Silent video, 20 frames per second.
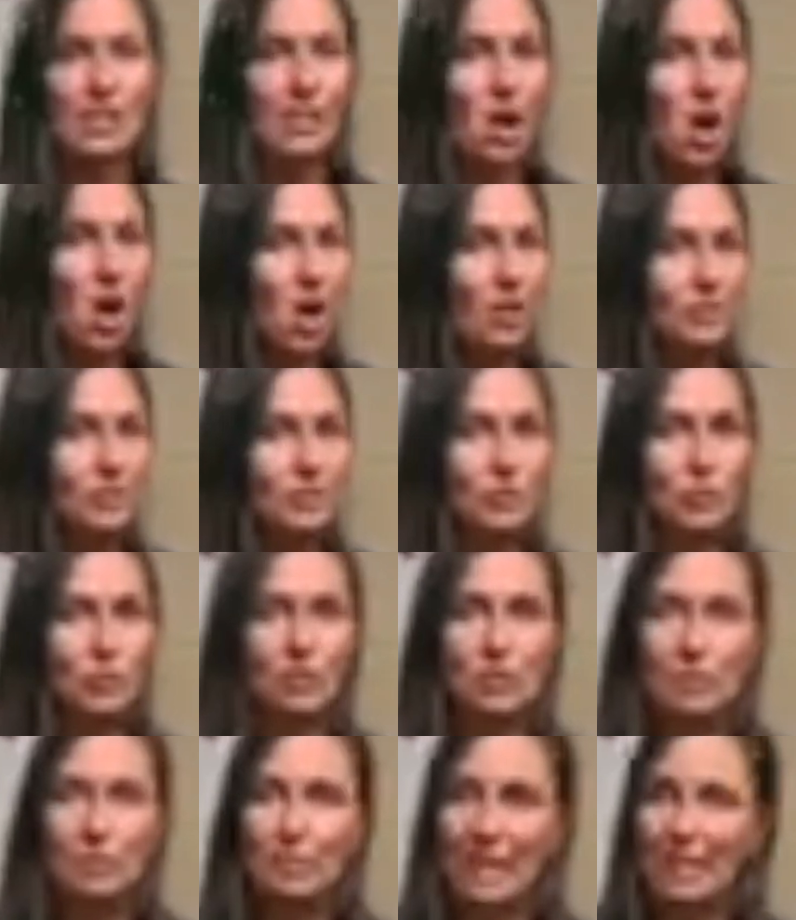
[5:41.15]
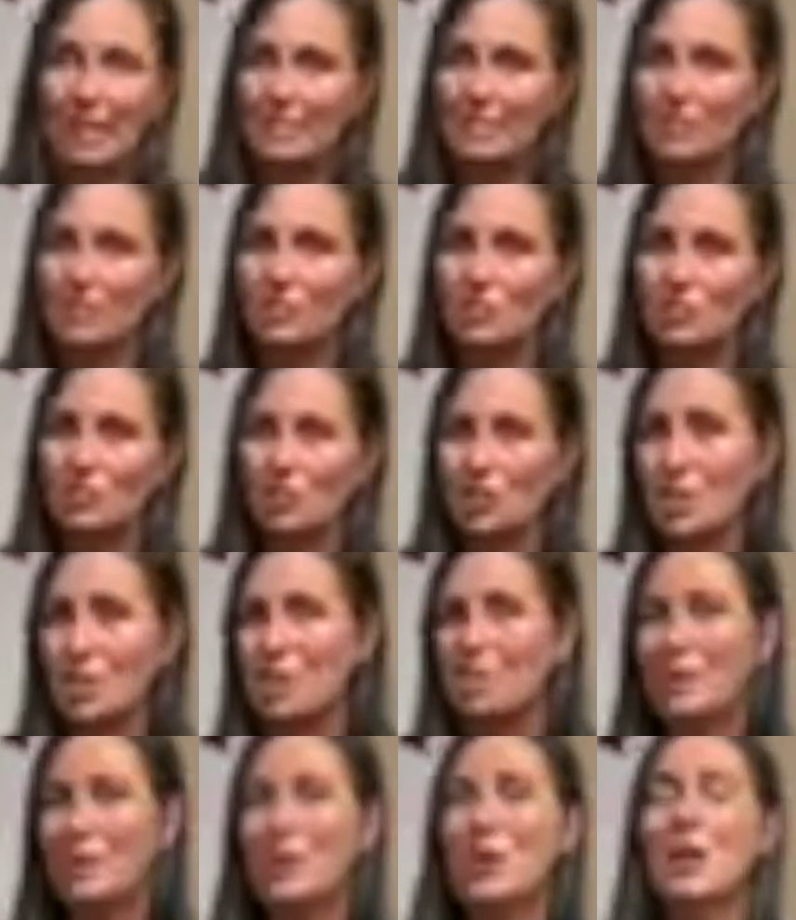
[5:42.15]
all the school supplies in
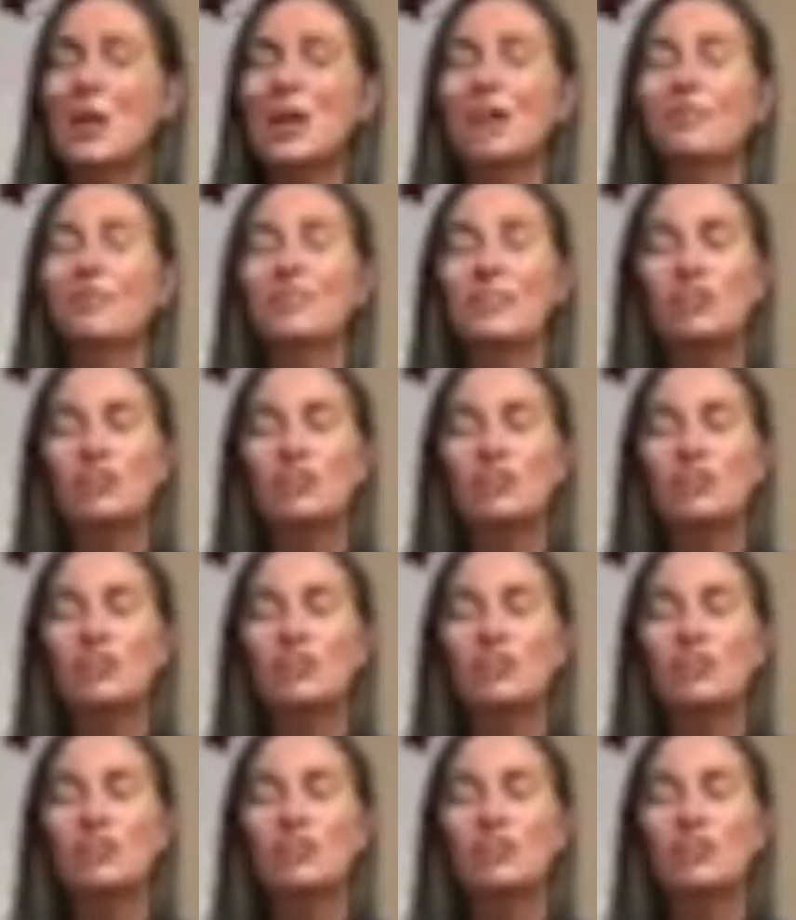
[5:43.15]
the